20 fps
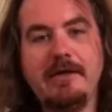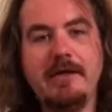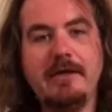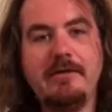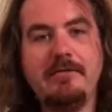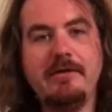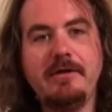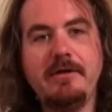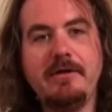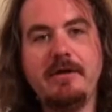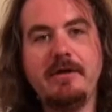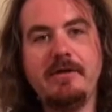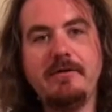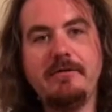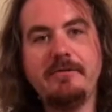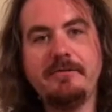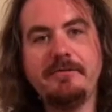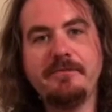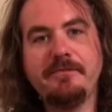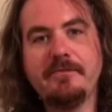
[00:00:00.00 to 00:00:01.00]
here we
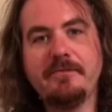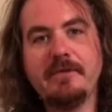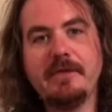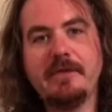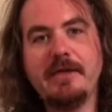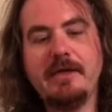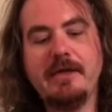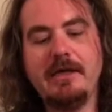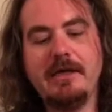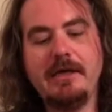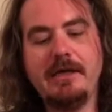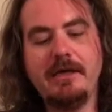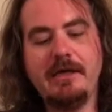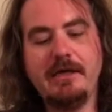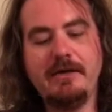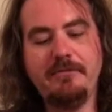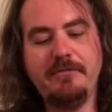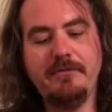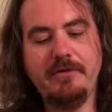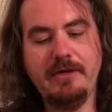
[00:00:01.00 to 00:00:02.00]
go.
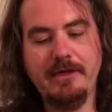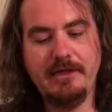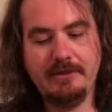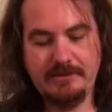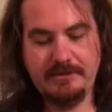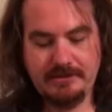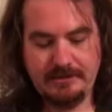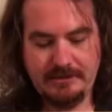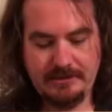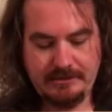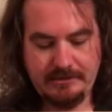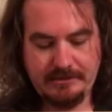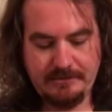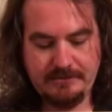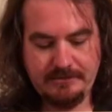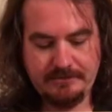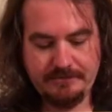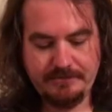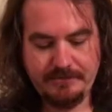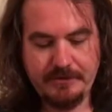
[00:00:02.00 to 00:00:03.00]
I forget
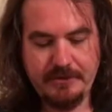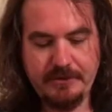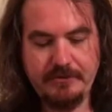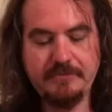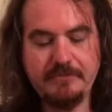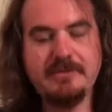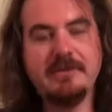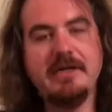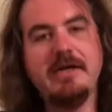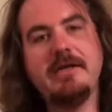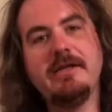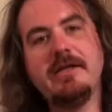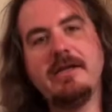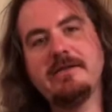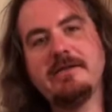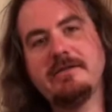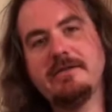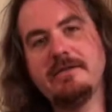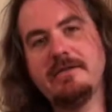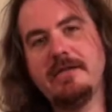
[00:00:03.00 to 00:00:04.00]
Doomsday,
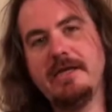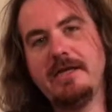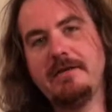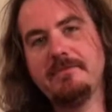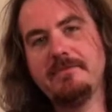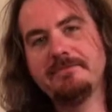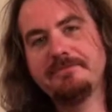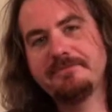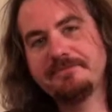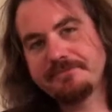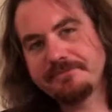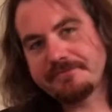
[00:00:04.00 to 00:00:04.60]
that's the name.